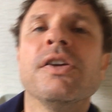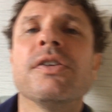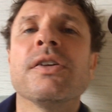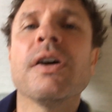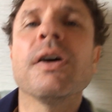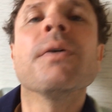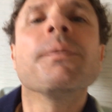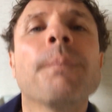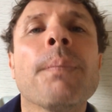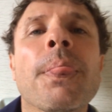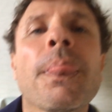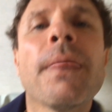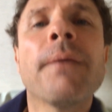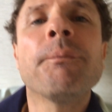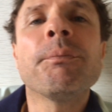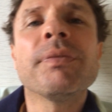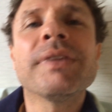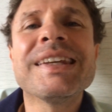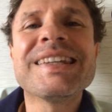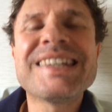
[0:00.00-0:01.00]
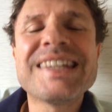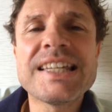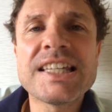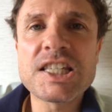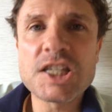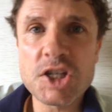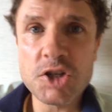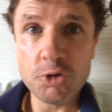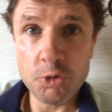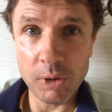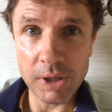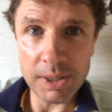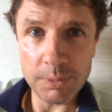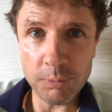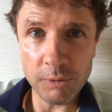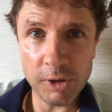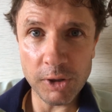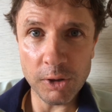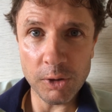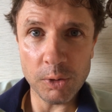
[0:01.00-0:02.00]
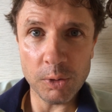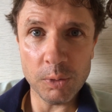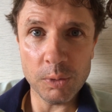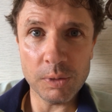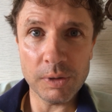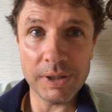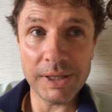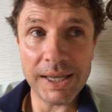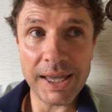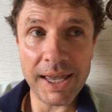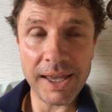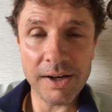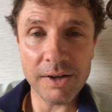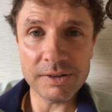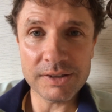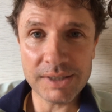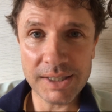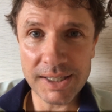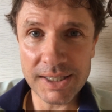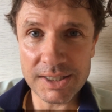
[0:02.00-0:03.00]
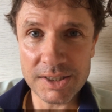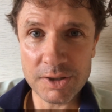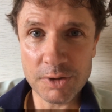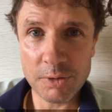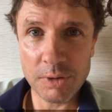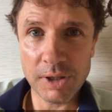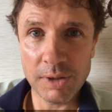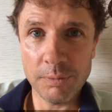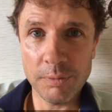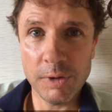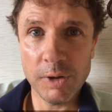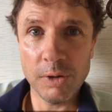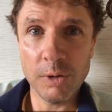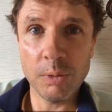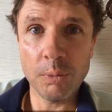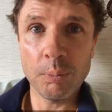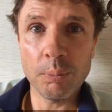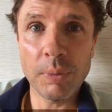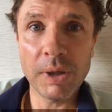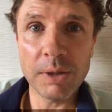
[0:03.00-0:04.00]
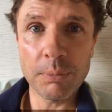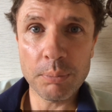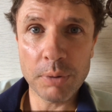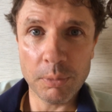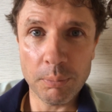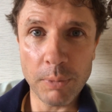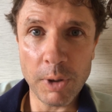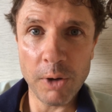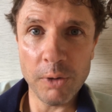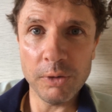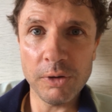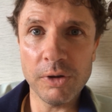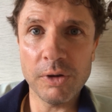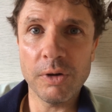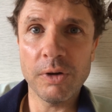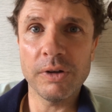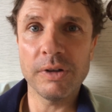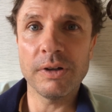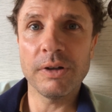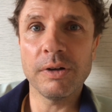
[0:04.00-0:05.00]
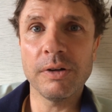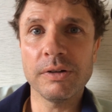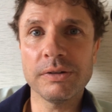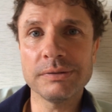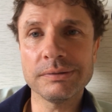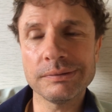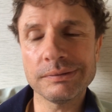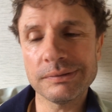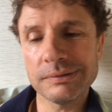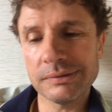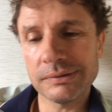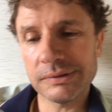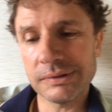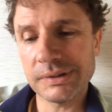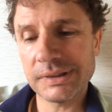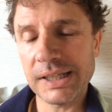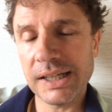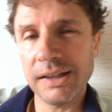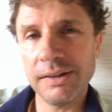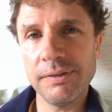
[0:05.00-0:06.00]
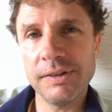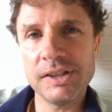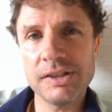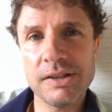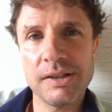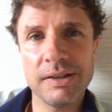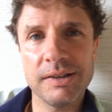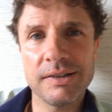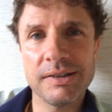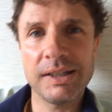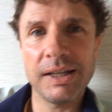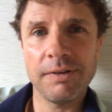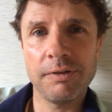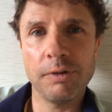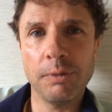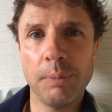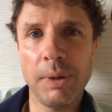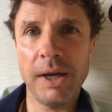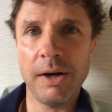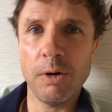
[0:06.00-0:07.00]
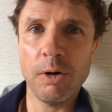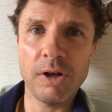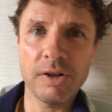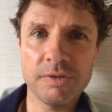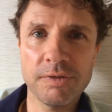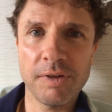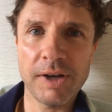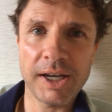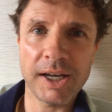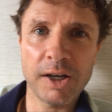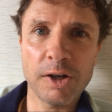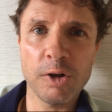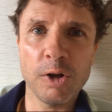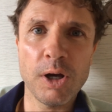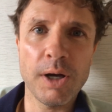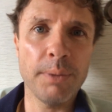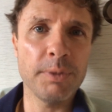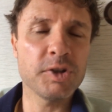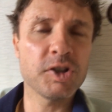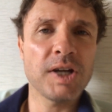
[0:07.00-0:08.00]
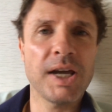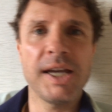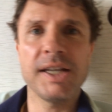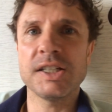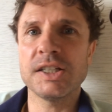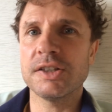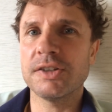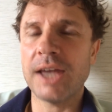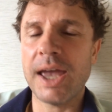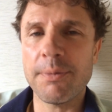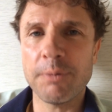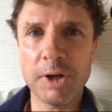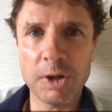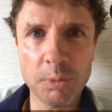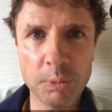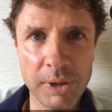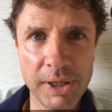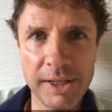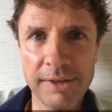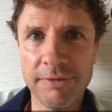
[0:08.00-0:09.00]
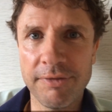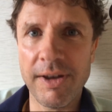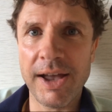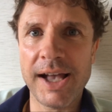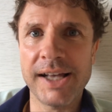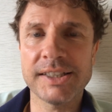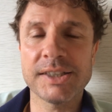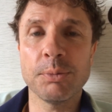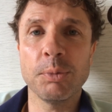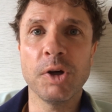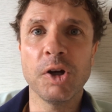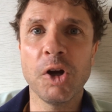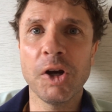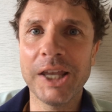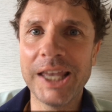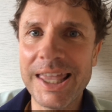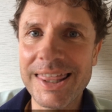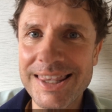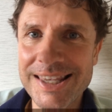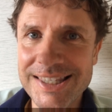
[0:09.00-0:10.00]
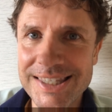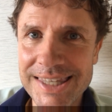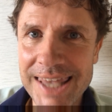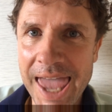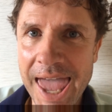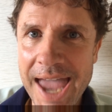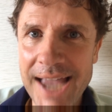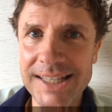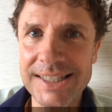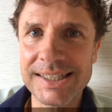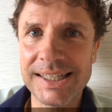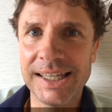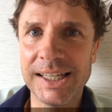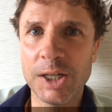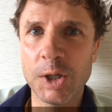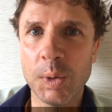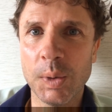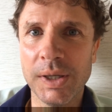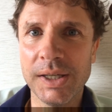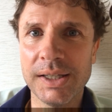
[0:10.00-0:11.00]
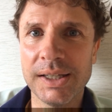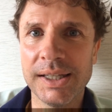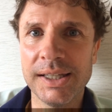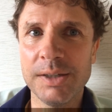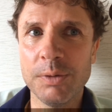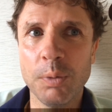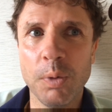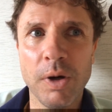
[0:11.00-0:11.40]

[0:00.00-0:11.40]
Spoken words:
So this extreme view, and I say extreme view, being promoted on television and stuff about, oh, it's fucking climate change, it's happening really fast, and we've got to get this tax in quickly.